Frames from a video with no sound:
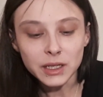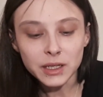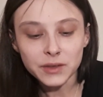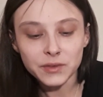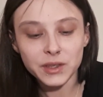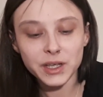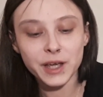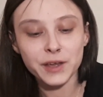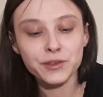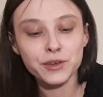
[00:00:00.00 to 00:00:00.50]

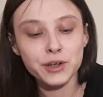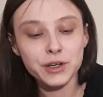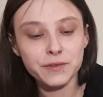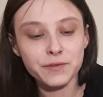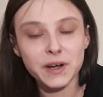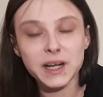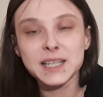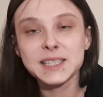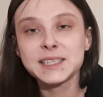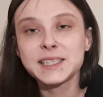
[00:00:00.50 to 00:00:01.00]
The other
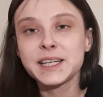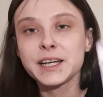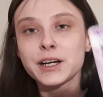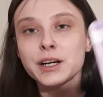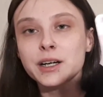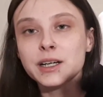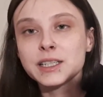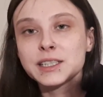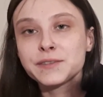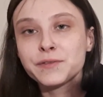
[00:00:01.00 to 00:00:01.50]
advice here
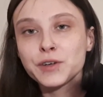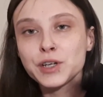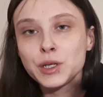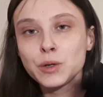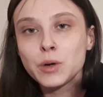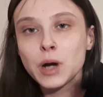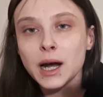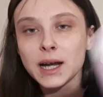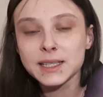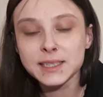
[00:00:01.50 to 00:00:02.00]
is for you
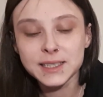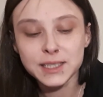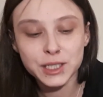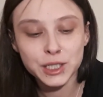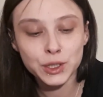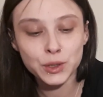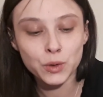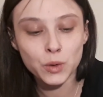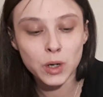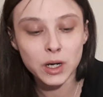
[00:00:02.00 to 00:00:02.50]
guys
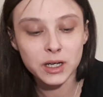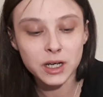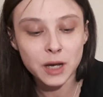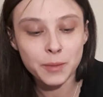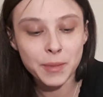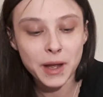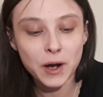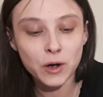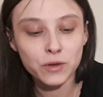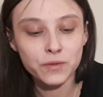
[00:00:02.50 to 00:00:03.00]
to
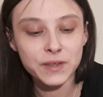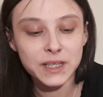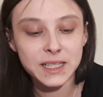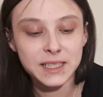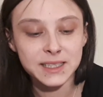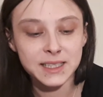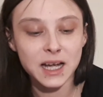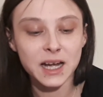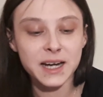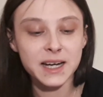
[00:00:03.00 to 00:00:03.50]
come out of
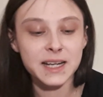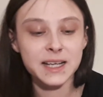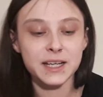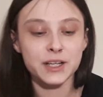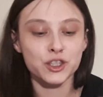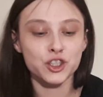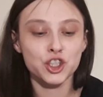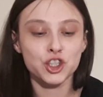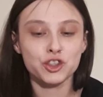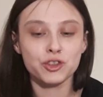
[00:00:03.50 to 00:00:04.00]
anxiety
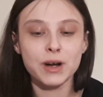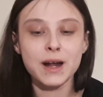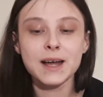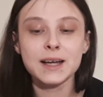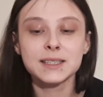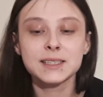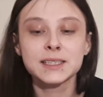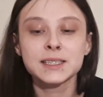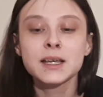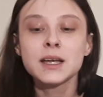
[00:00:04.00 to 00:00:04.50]
and
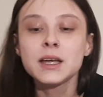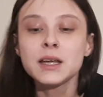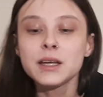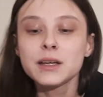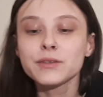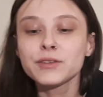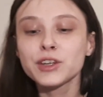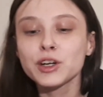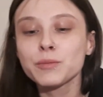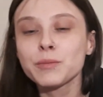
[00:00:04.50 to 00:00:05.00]
stress.
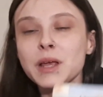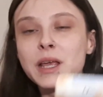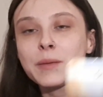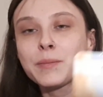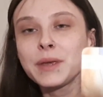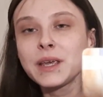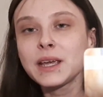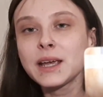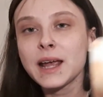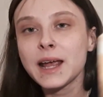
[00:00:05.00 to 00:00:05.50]
There may
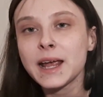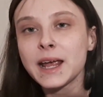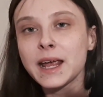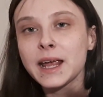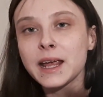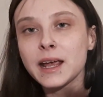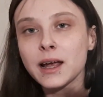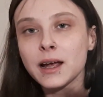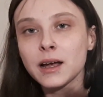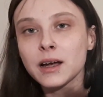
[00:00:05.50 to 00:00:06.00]
be
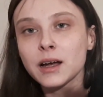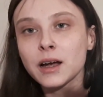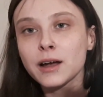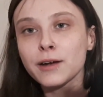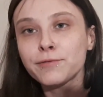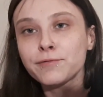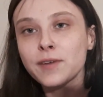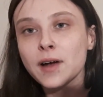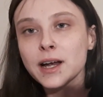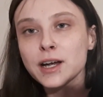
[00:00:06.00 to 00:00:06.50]
a
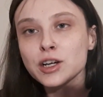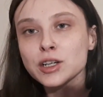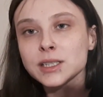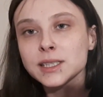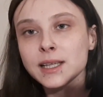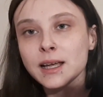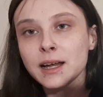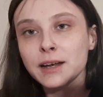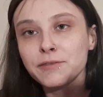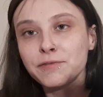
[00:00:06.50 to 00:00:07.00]
fire
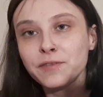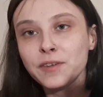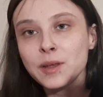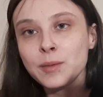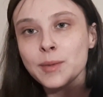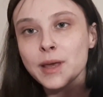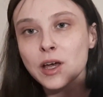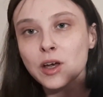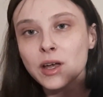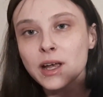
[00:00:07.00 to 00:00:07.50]
sign,
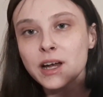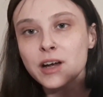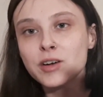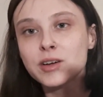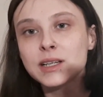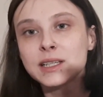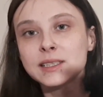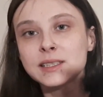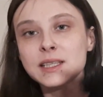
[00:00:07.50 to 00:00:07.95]
female, Aries,